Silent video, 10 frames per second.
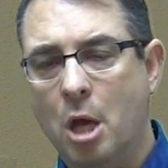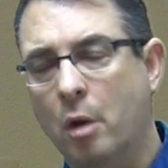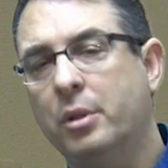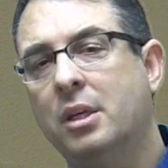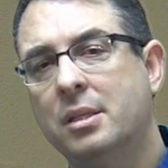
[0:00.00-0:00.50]

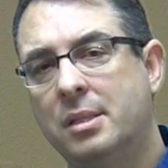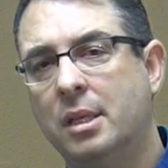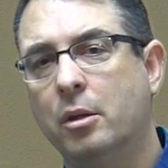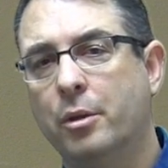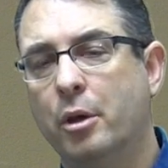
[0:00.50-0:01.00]
don't
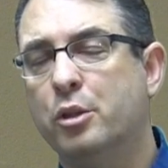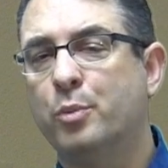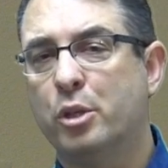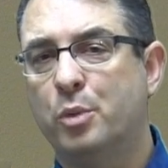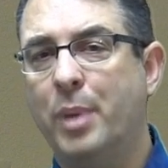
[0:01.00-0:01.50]
consider
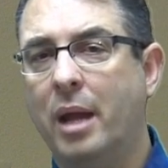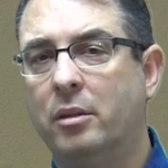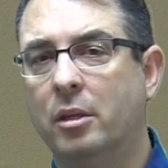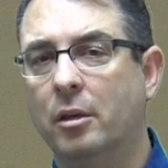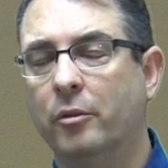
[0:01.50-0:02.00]
those
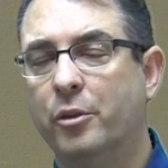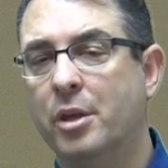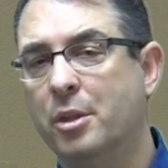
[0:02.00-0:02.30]
perspectives,